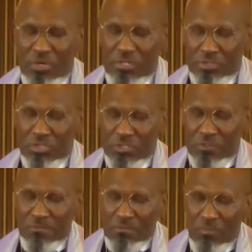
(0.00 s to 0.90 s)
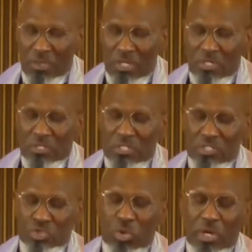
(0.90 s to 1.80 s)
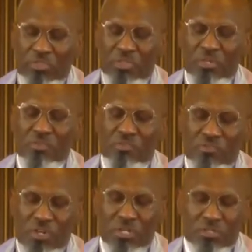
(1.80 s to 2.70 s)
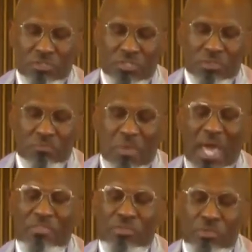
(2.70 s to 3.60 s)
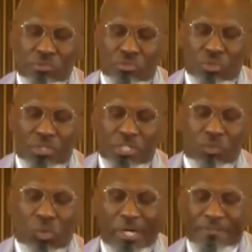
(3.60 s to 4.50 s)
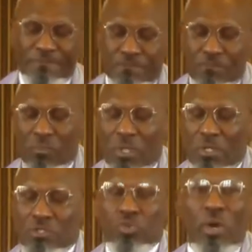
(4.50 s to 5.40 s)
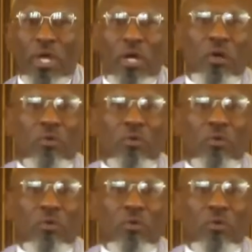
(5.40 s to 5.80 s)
verse. The 12th verse, Matthew 21, 12.